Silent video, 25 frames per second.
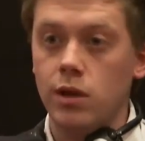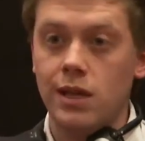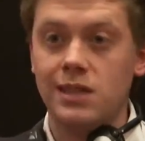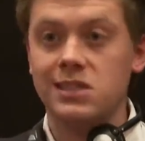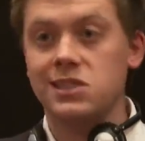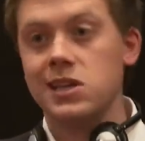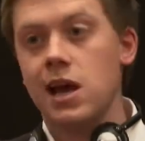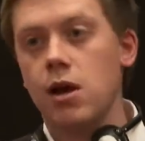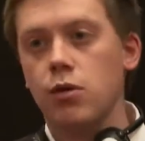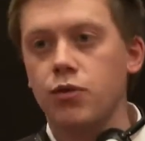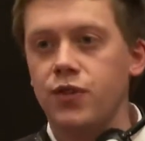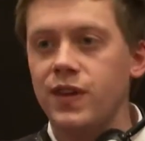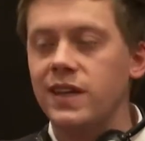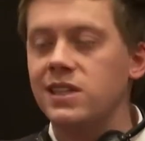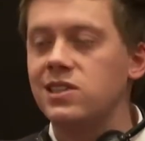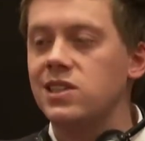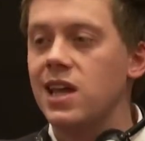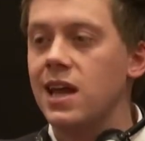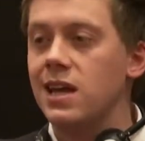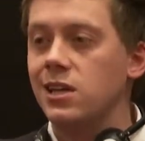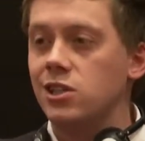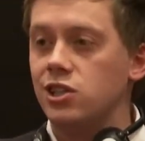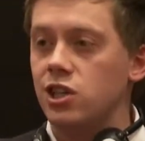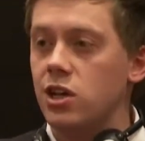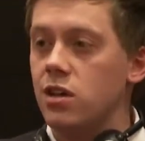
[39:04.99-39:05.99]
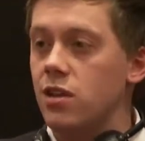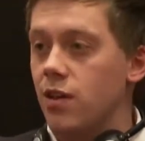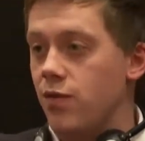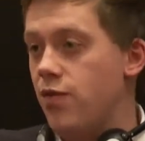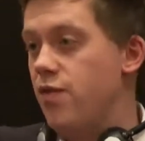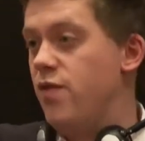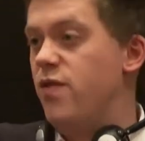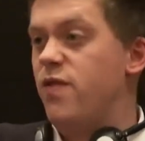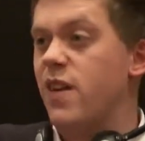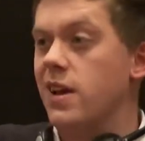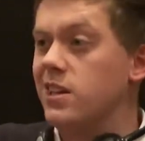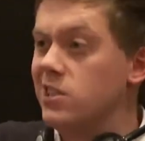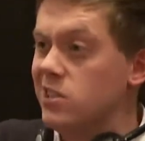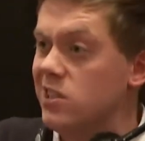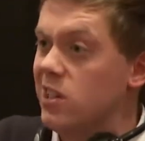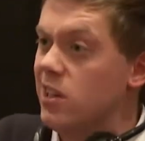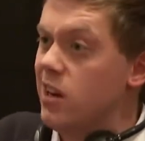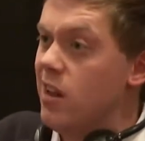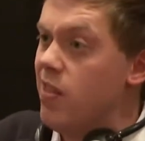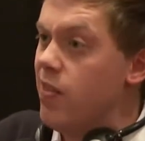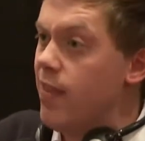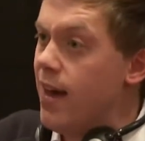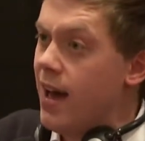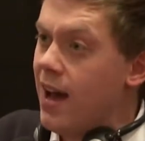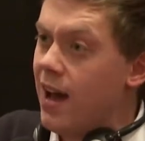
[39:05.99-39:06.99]
In Southeast Asia, they've invested
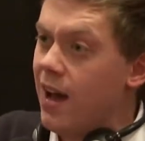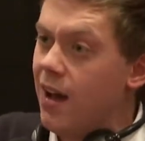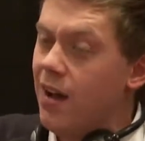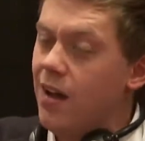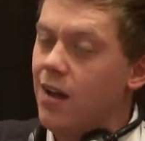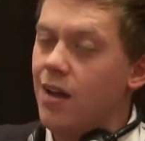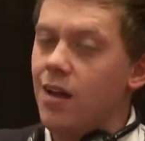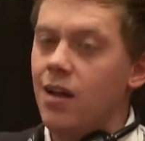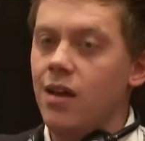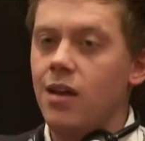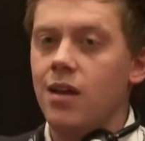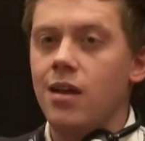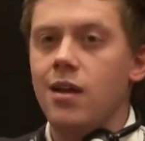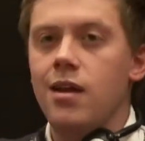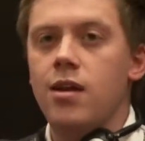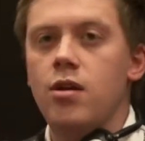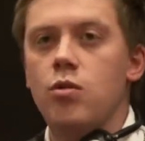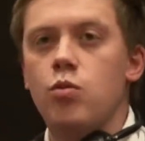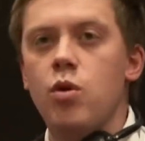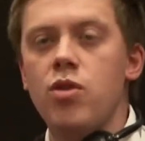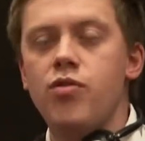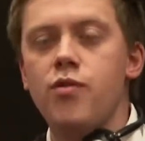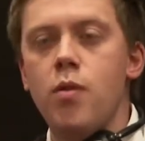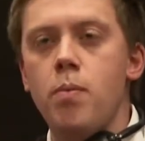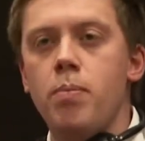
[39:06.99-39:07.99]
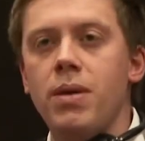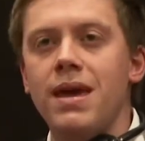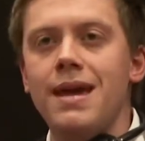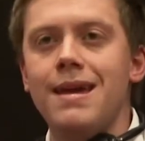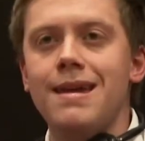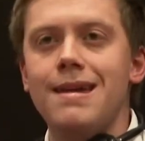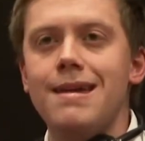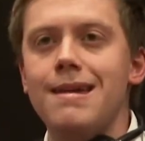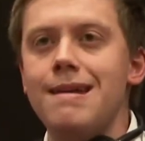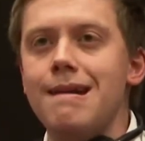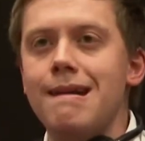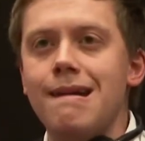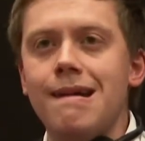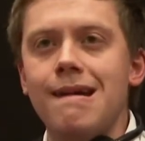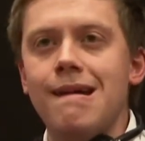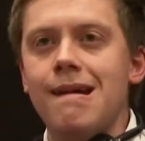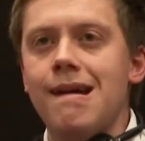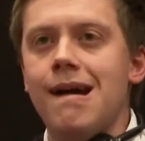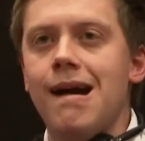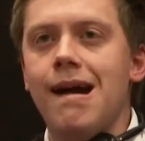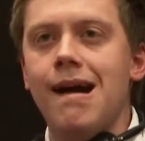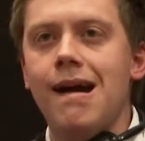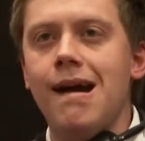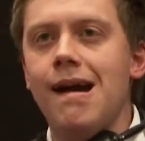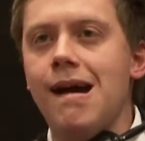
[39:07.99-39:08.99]
in that whether it be
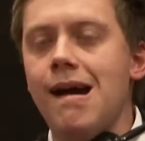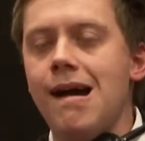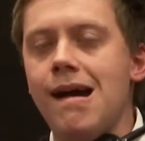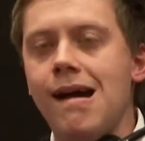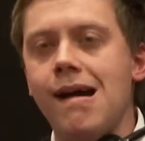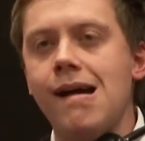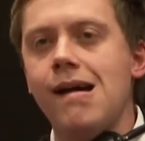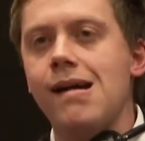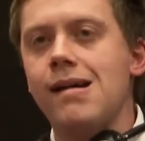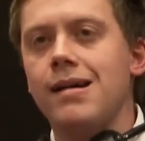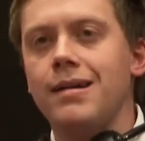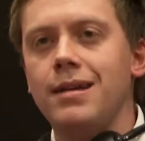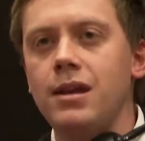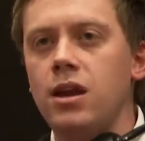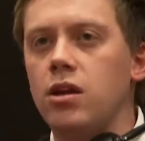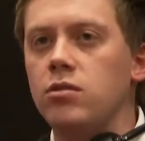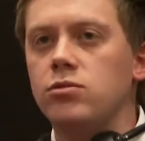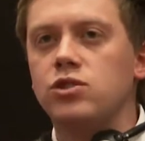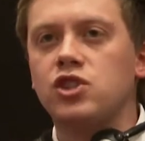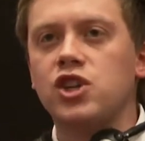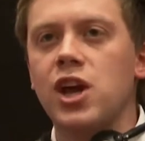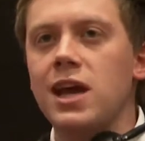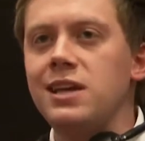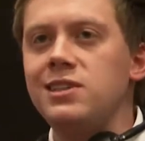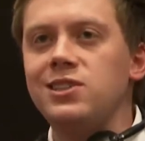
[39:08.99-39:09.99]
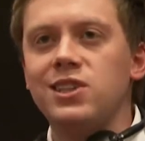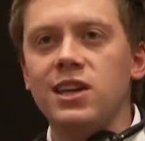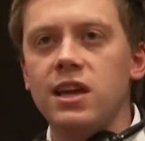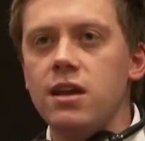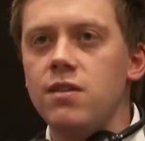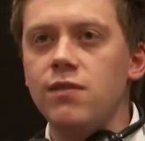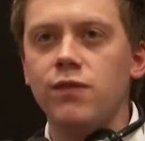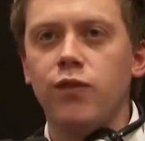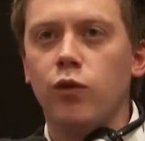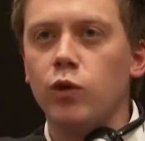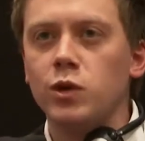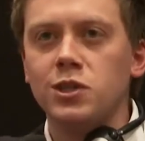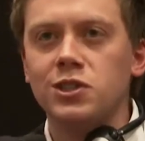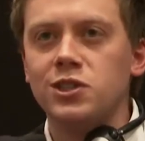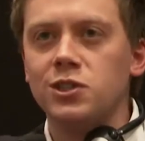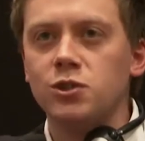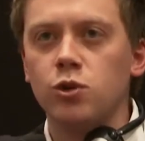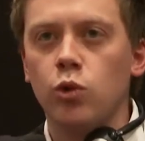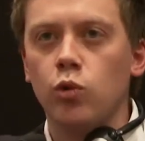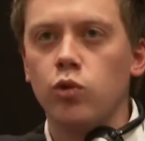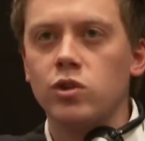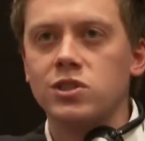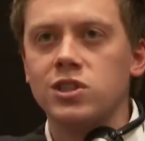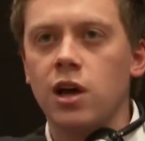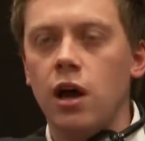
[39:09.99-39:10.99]
uh, you know, chasing invoices
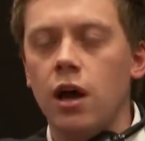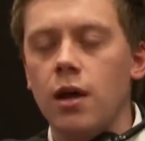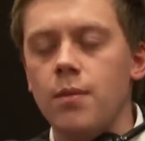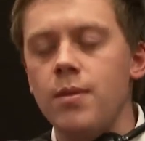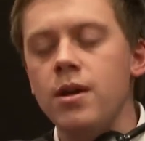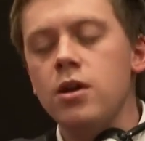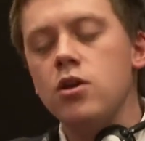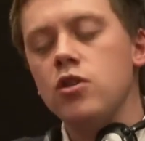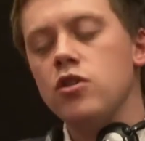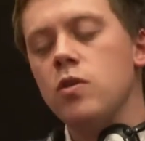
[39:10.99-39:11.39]
all the time.